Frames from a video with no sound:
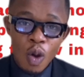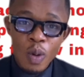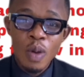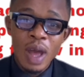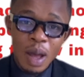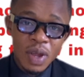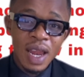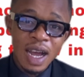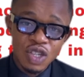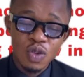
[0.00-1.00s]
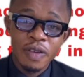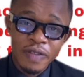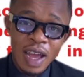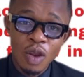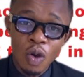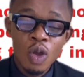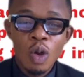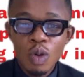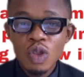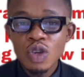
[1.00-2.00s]
or when we are being asked to define law,
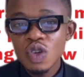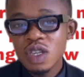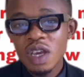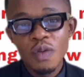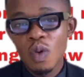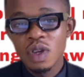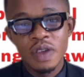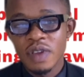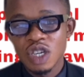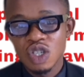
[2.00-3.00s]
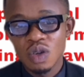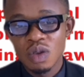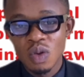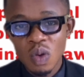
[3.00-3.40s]
we don't just give one definition.